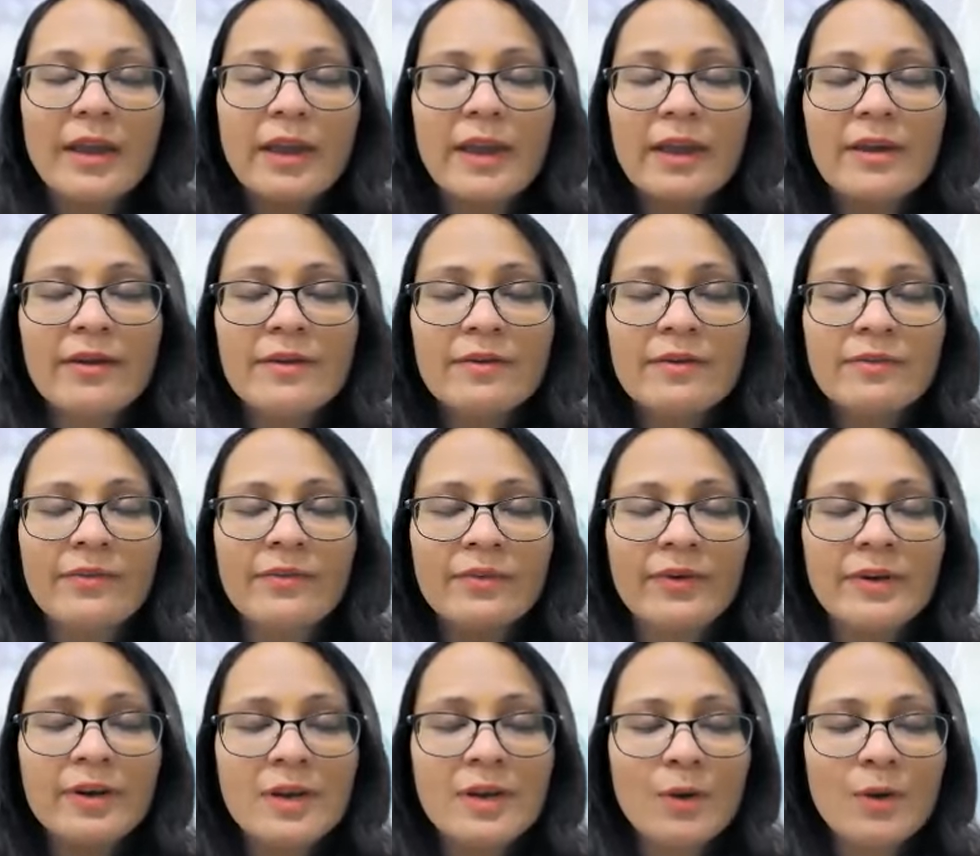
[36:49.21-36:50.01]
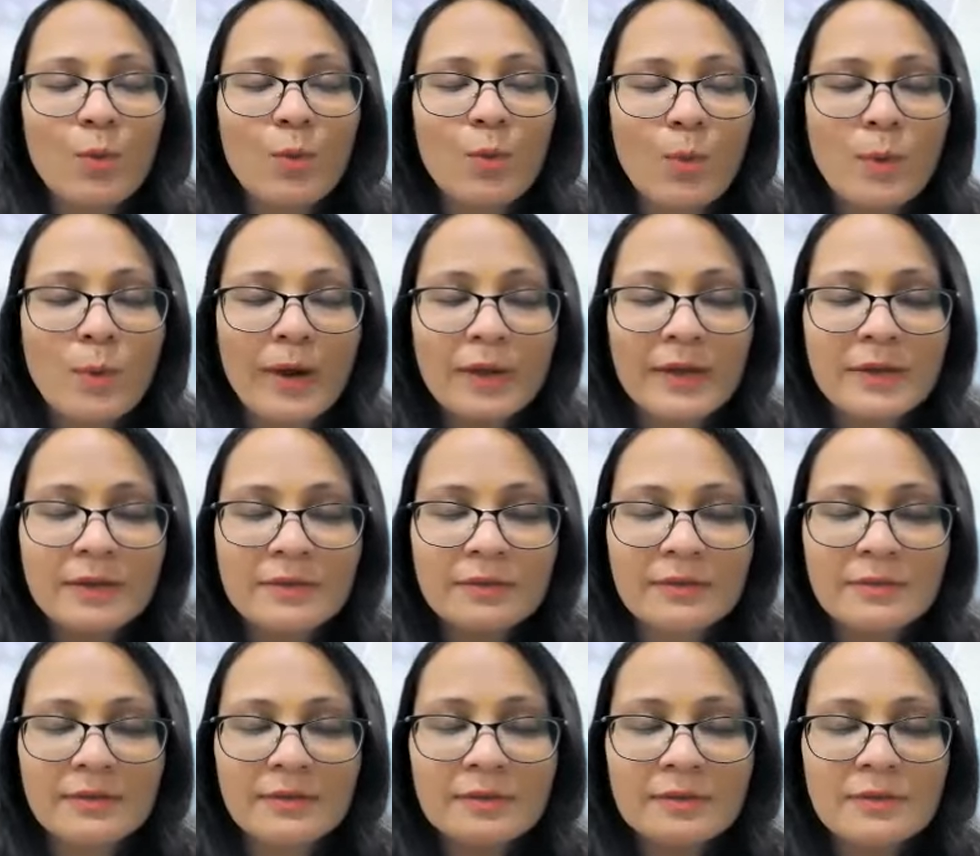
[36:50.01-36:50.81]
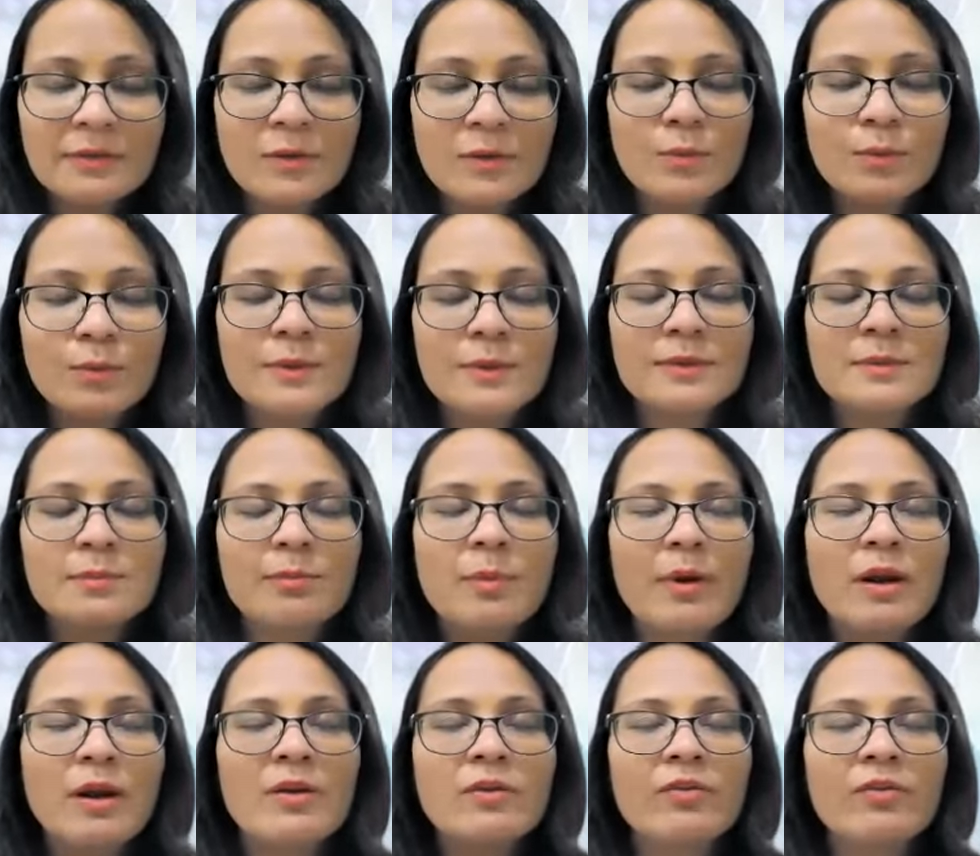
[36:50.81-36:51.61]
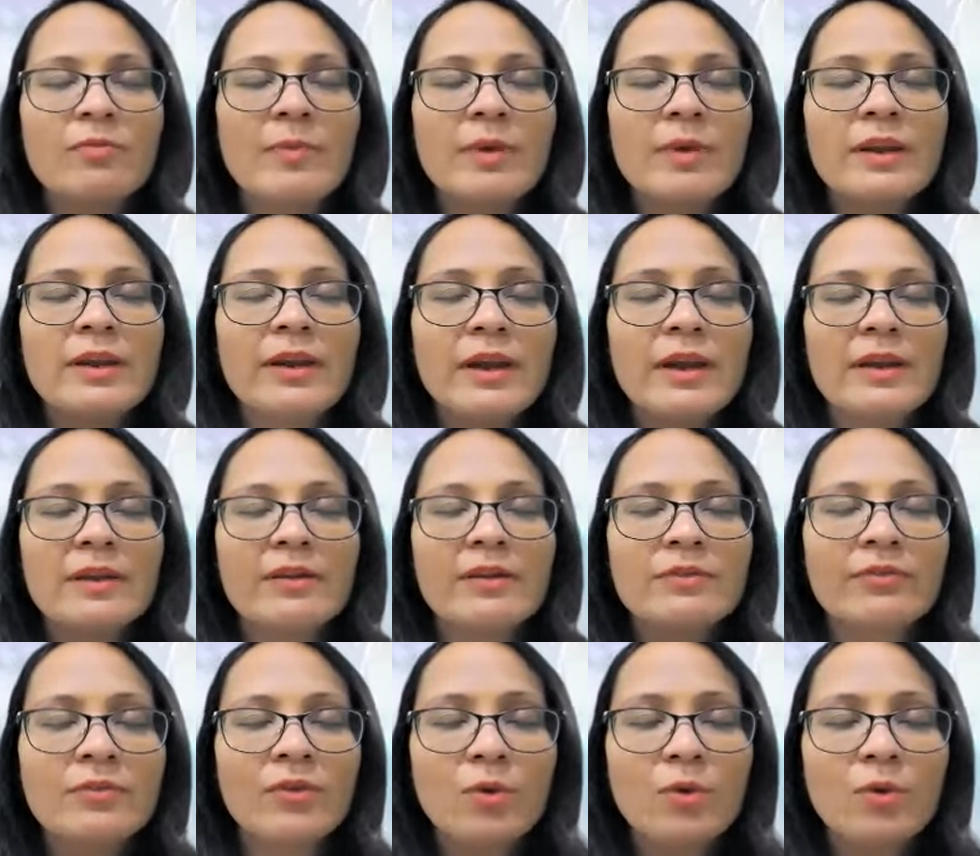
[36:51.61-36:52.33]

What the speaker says: everyone who is part of my life,